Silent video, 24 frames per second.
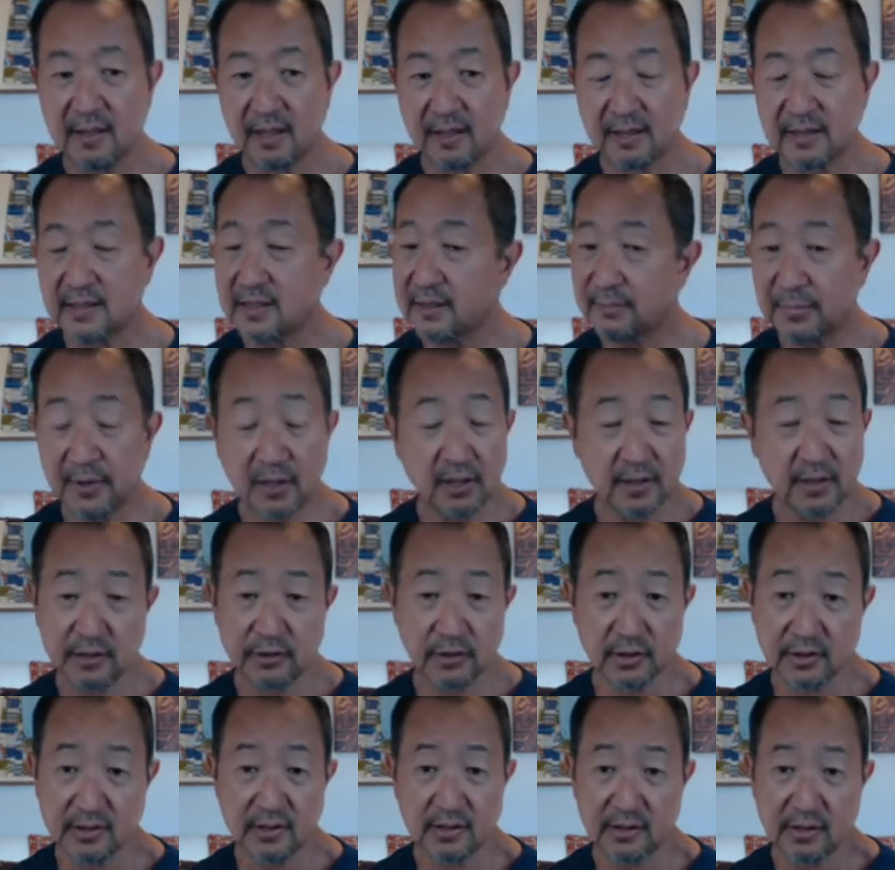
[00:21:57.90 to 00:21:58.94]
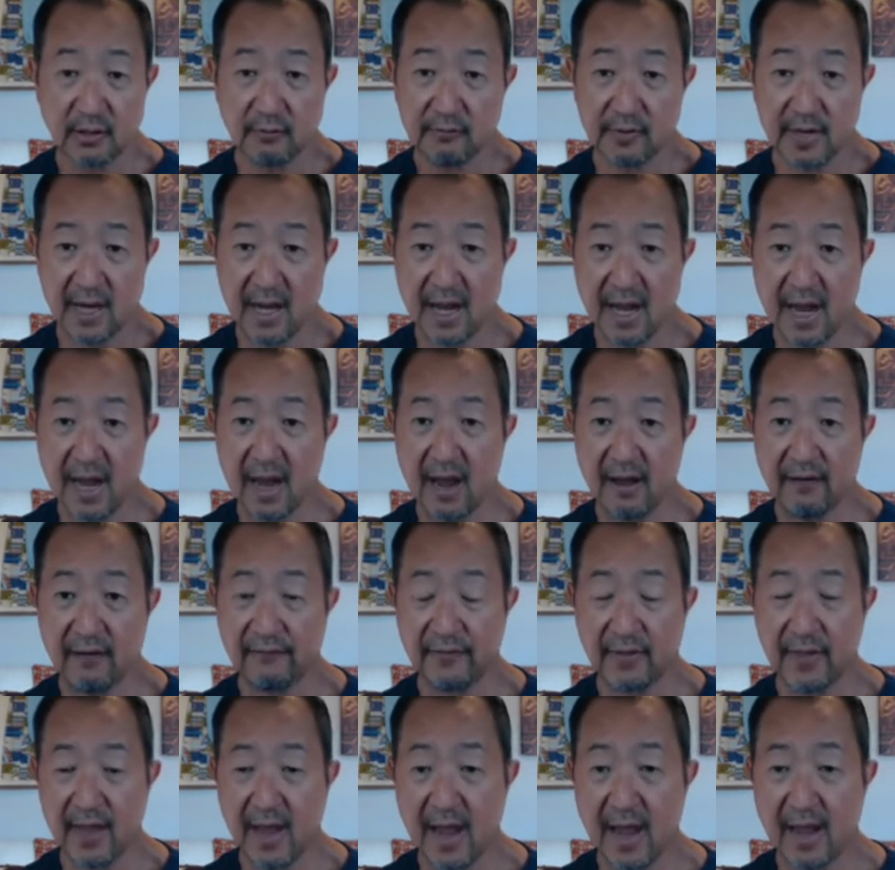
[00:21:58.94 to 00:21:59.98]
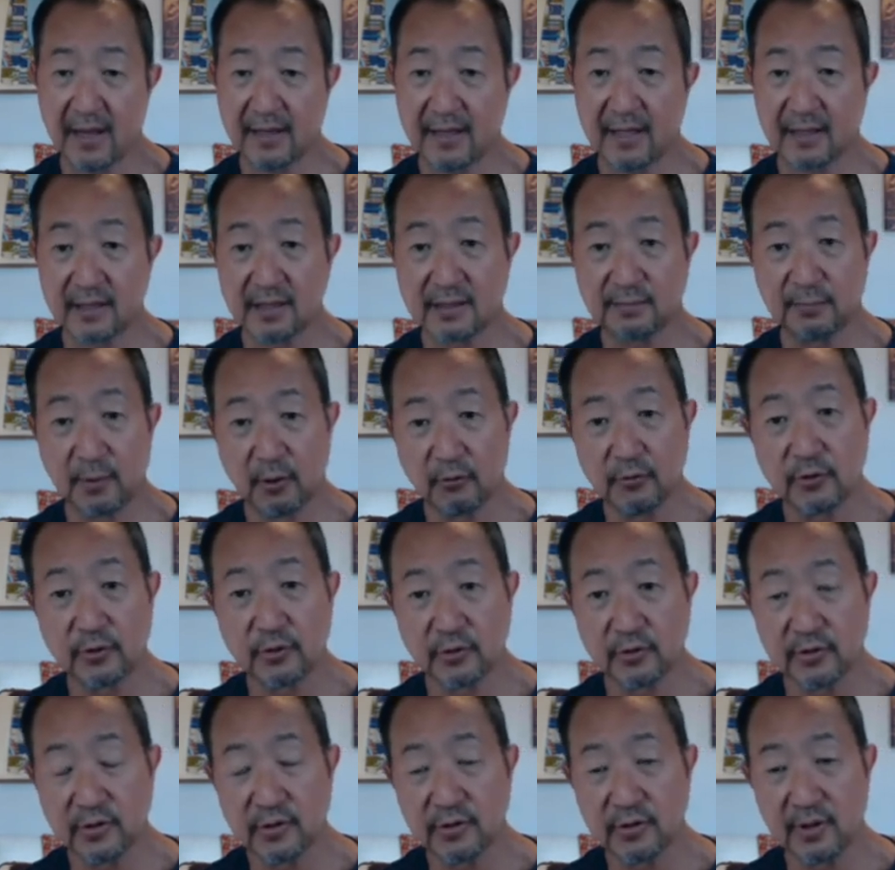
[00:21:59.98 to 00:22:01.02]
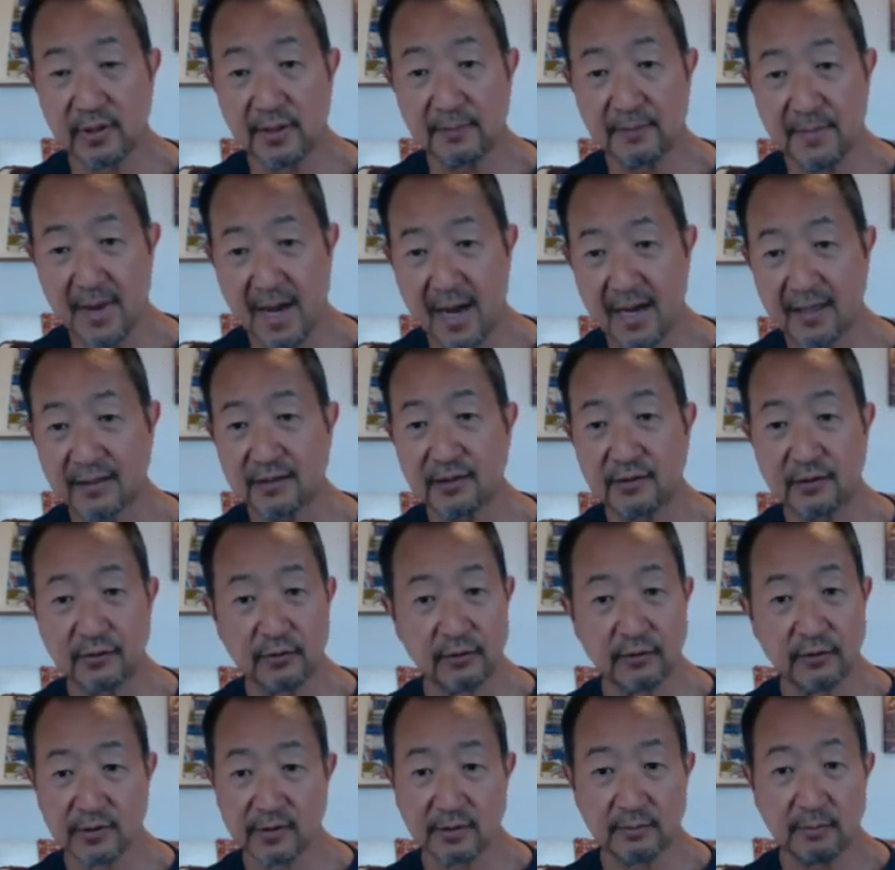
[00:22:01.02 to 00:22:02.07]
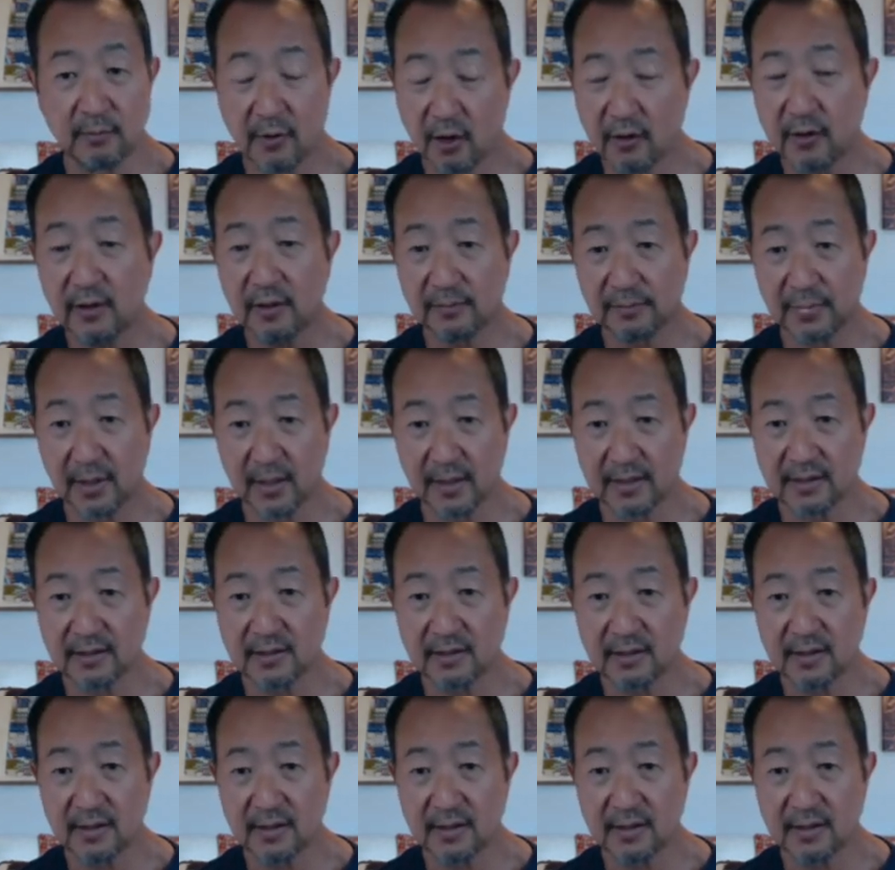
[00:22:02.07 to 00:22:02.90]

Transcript: typically just don't have that exposure to the mass tourism marketplace.